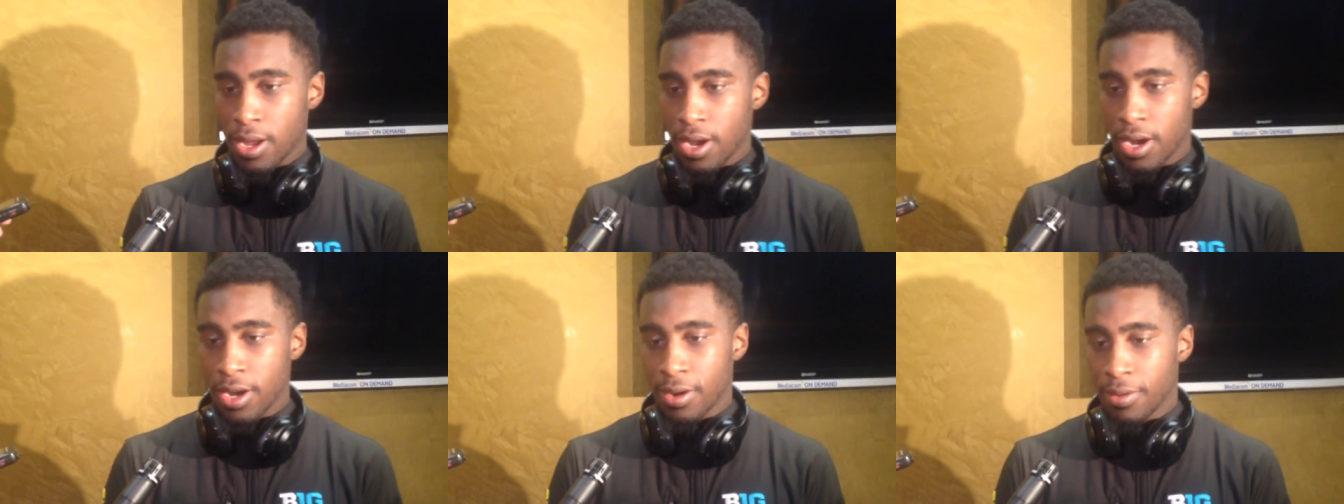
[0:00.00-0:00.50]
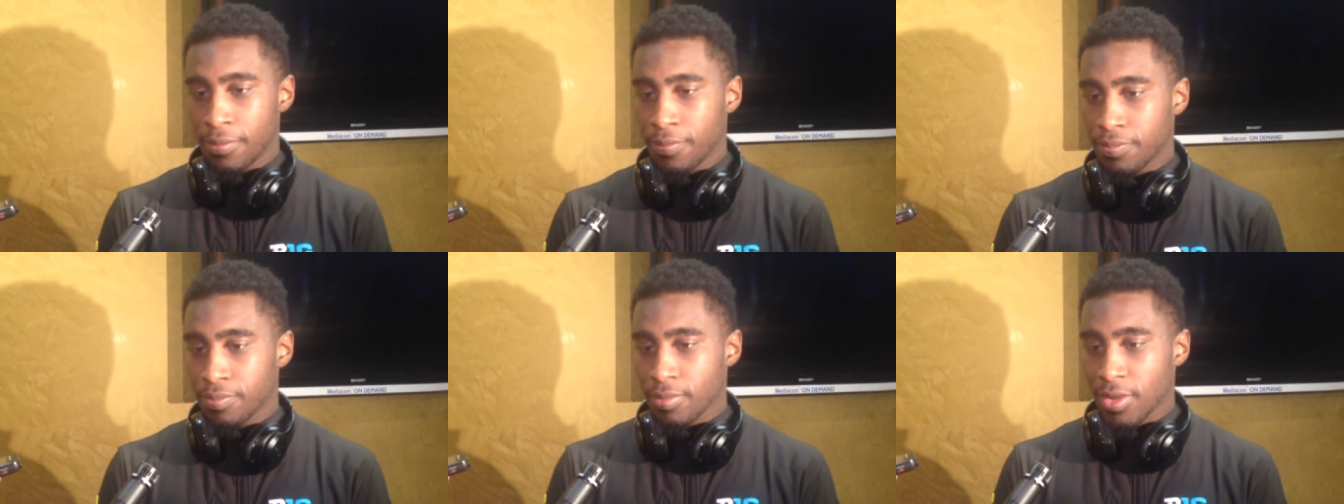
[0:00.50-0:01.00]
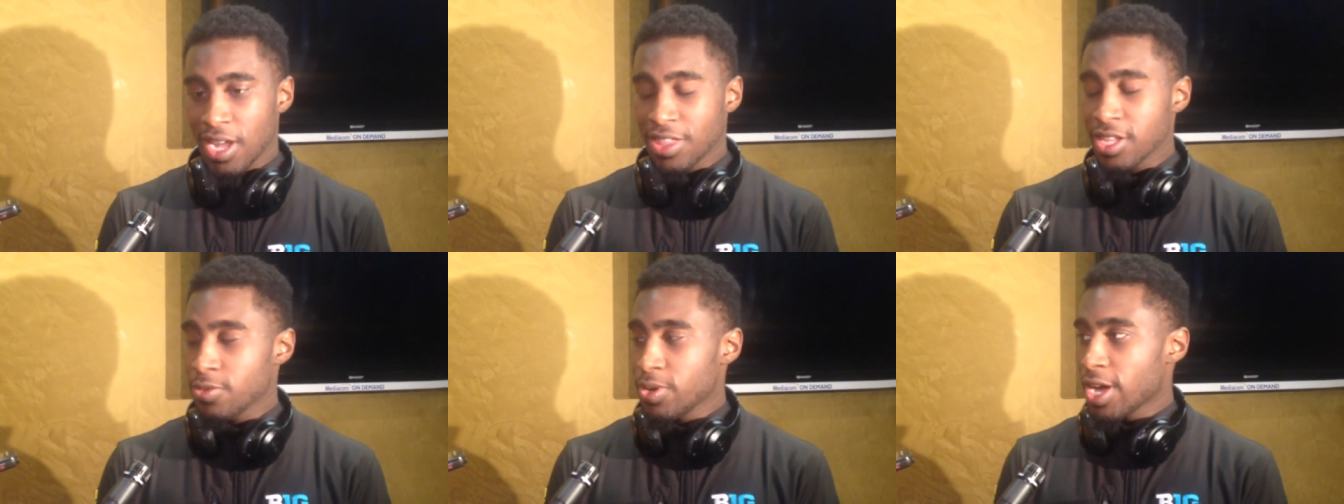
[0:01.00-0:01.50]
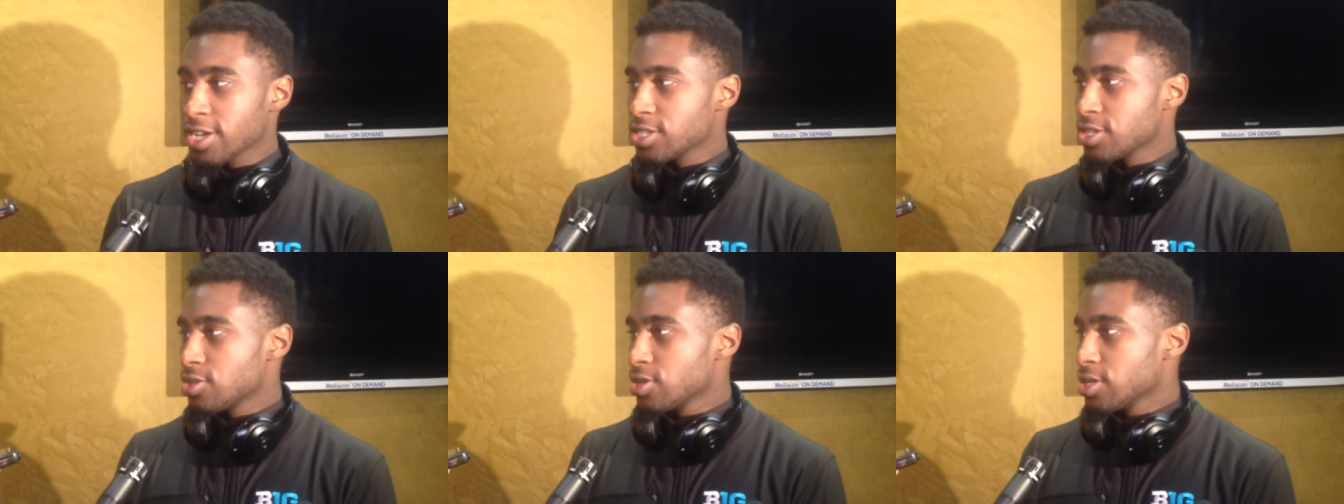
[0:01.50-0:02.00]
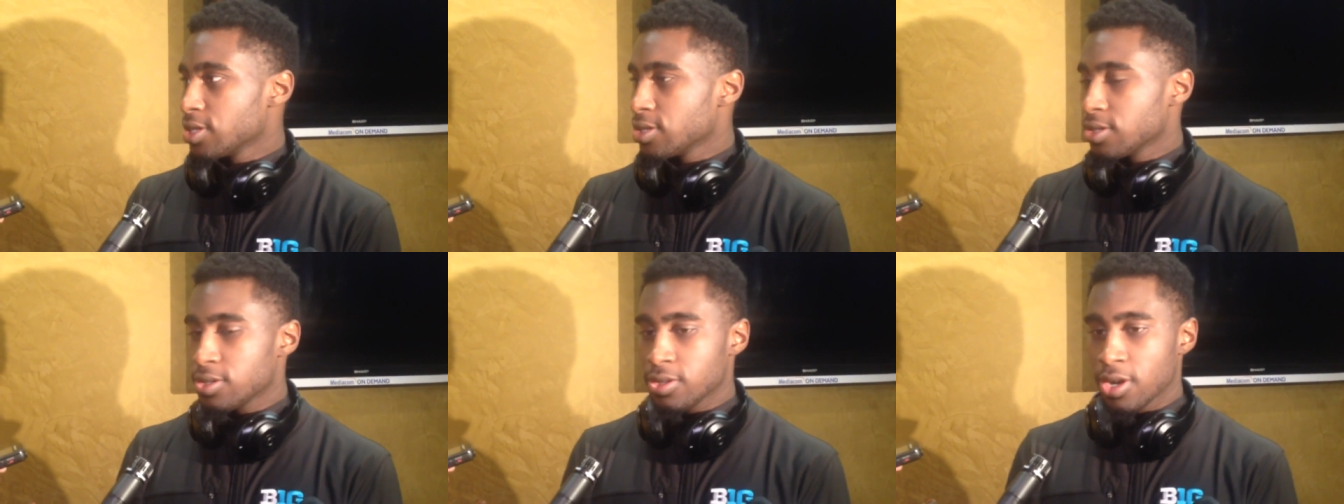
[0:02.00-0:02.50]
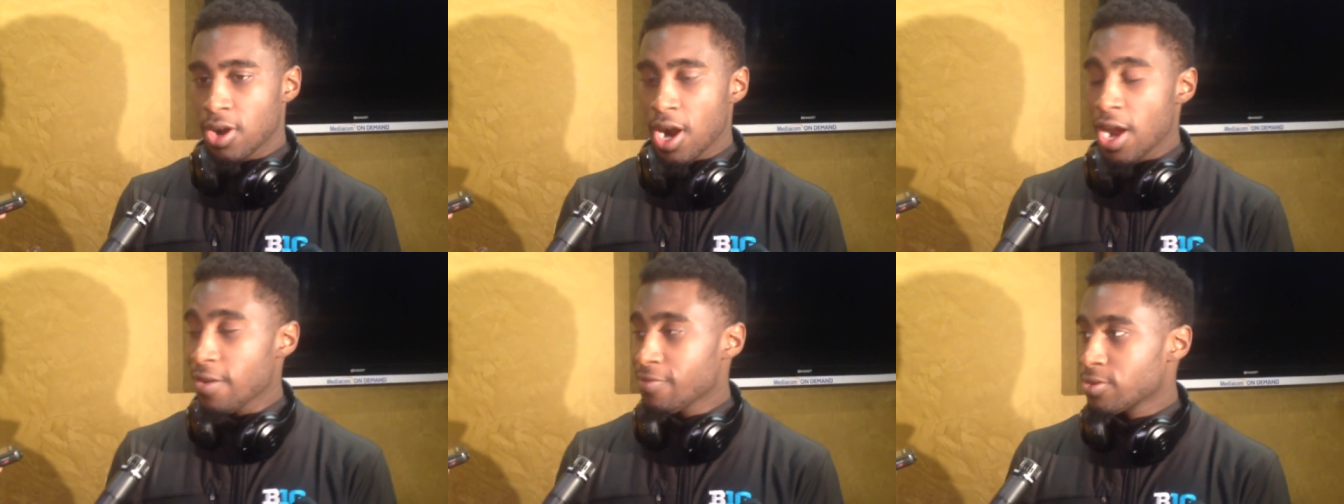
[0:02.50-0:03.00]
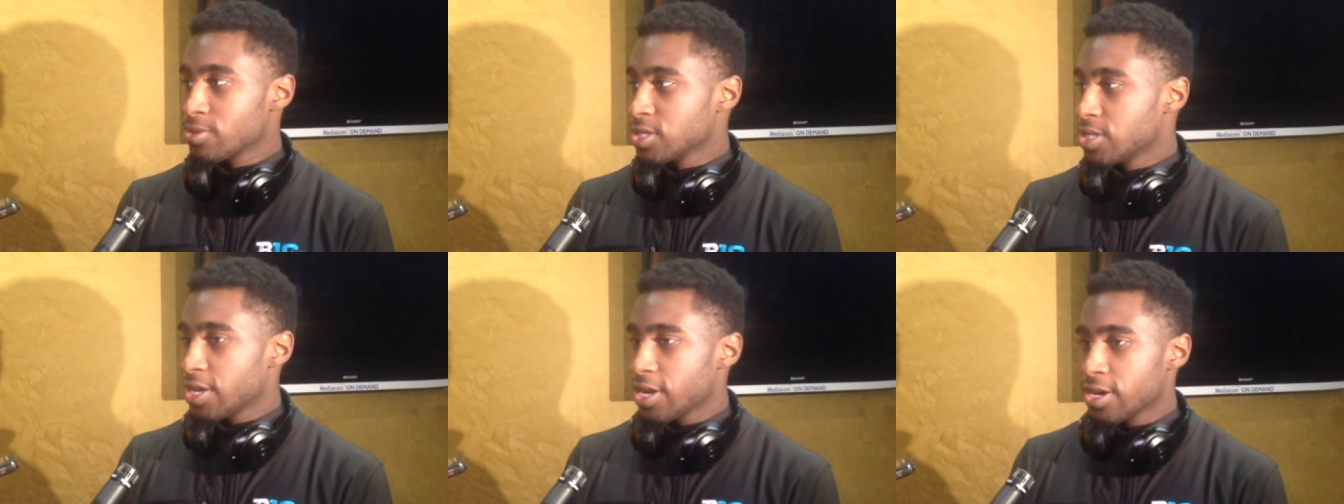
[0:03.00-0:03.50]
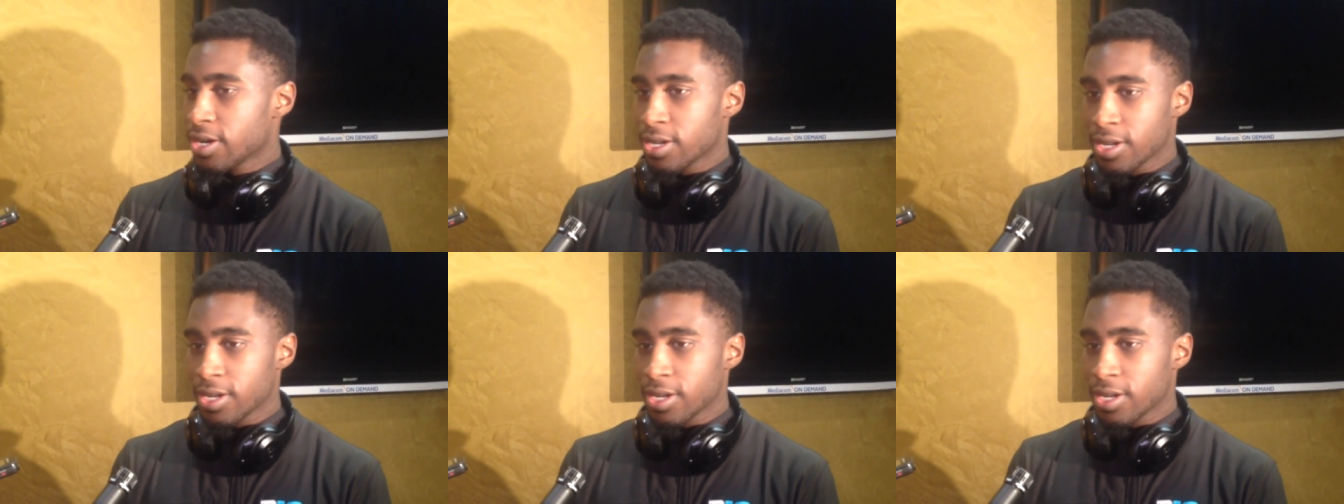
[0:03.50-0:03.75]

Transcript: um, I think we executed. You know, our effort was there.